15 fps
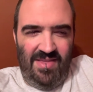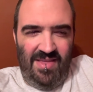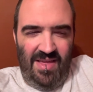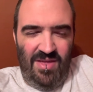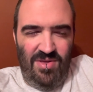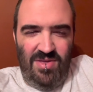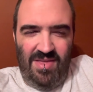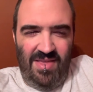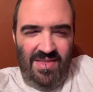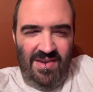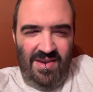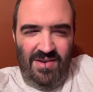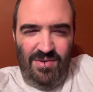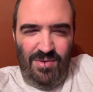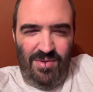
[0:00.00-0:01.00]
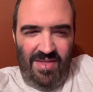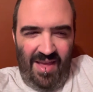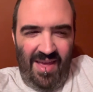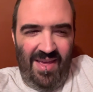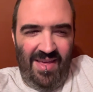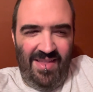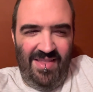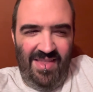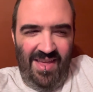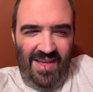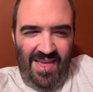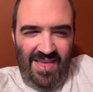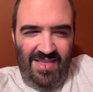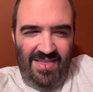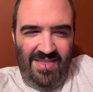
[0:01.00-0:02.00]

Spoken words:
He just doesn't understand. Like,